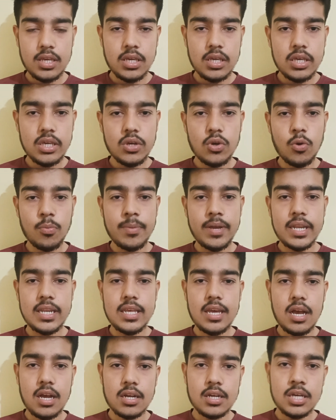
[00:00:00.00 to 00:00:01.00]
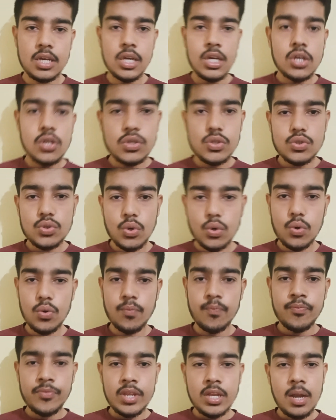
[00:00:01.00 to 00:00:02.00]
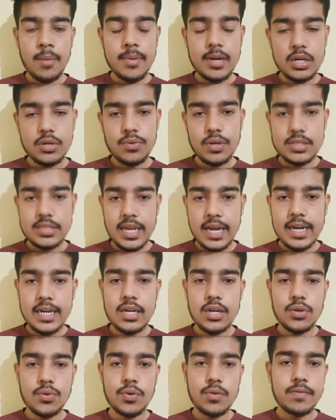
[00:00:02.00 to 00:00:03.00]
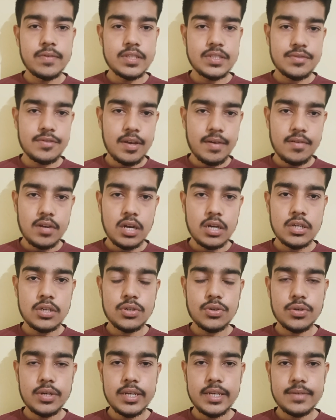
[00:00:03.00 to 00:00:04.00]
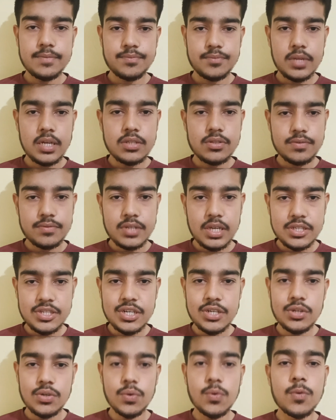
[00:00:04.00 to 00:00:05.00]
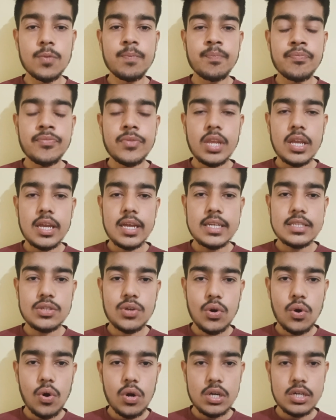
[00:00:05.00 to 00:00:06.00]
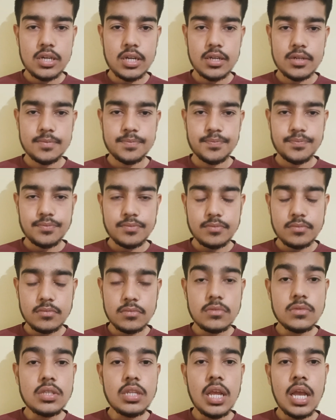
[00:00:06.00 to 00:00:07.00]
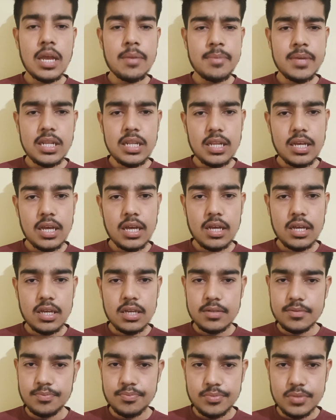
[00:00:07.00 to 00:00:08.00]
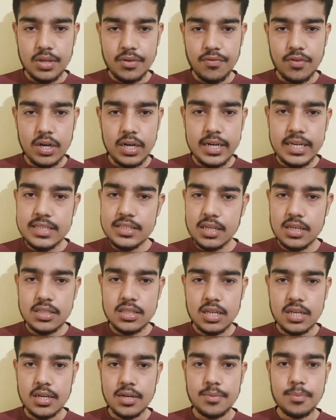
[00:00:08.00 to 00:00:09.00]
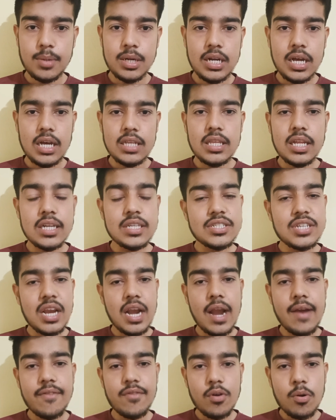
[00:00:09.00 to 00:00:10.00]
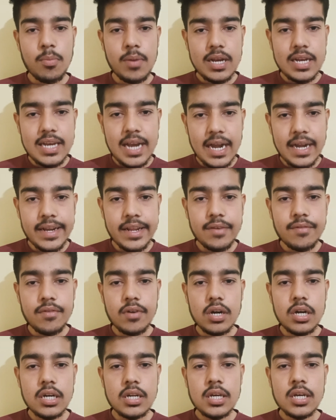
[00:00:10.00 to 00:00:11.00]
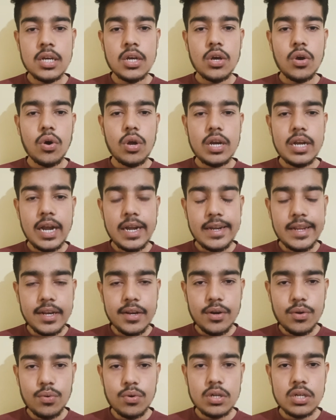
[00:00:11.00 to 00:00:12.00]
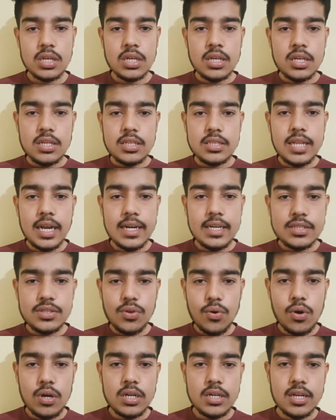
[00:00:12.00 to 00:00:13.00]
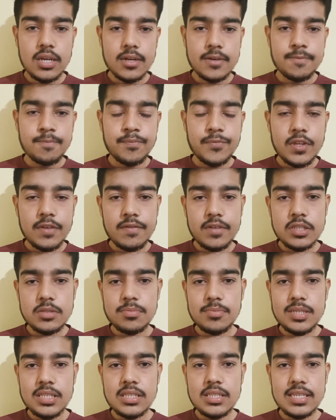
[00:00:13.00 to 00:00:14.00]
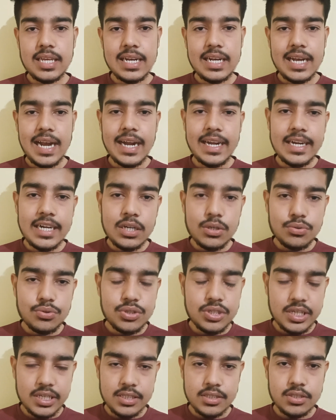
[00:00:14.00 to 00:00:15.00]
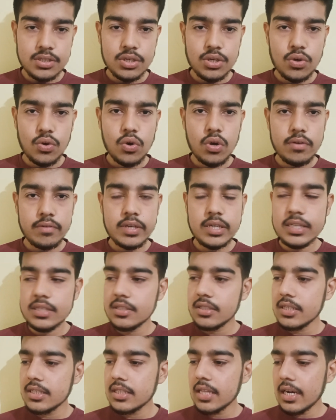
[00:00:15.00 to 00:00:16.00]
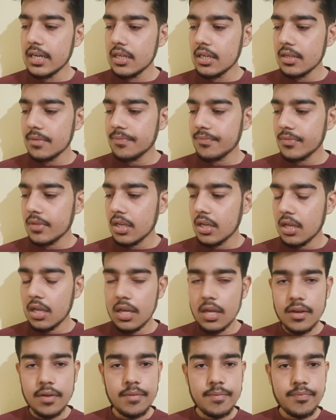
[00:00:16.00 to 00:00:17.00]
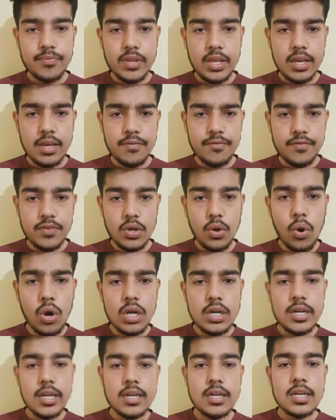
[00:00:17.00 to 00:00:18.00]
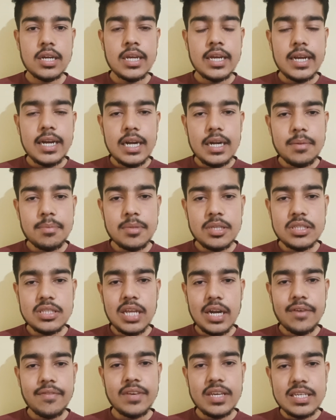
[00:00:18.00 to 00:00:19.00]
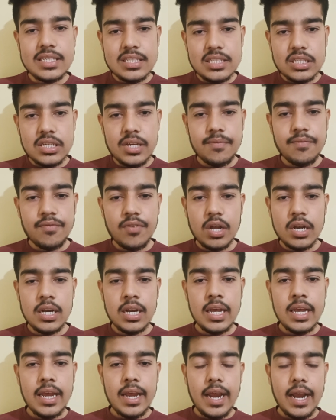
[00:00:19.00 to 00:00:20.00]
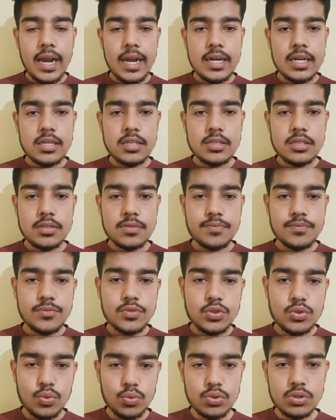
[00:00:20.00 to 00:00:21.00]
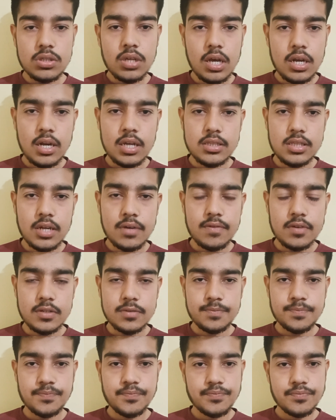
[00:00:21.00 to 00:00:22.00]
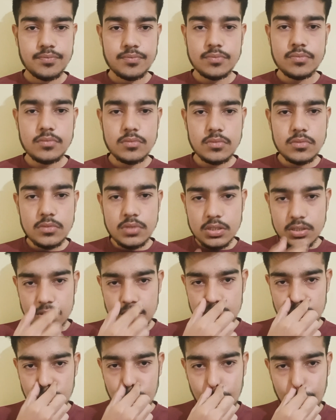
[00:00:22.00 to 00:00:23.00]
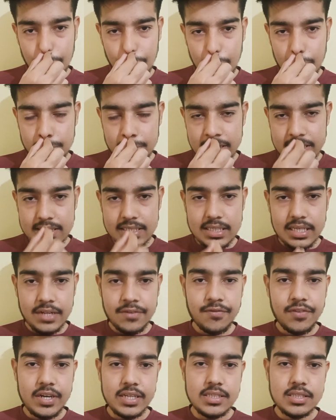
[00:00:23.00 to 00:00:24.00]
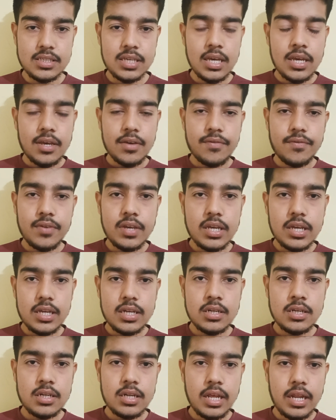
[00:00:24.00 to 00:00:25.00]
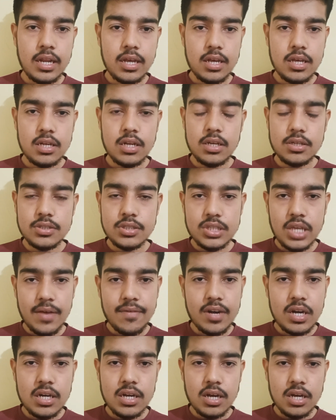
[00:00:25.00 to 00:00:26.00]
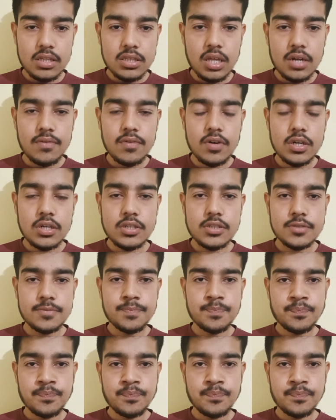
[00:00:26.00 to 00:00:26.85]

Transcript: egomania. So coming to our second root which we have learned today, that is of session 2, is alter. The word is other, but other is derived from a Latin word or Latin root, that is alter, which means in Latin to change. Or we can say that if we alter, it means that we skip one and choose another one. So from this inference, we can learn several other words,